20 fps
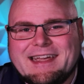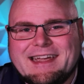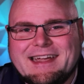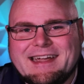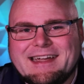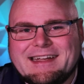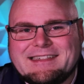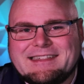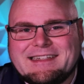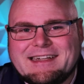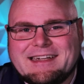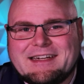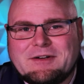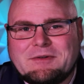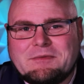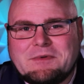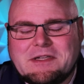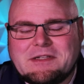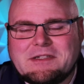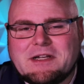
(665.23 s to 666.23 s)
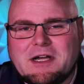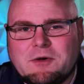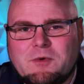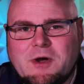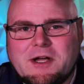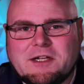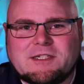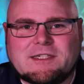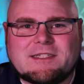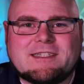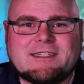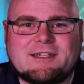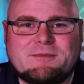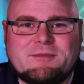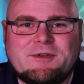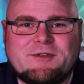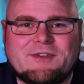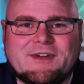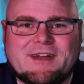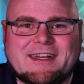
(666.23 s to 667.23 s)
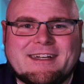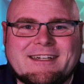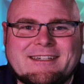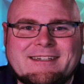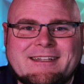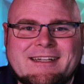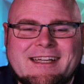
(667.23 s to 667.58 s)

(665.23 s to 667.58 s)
And we can talk watches. It'll be fun.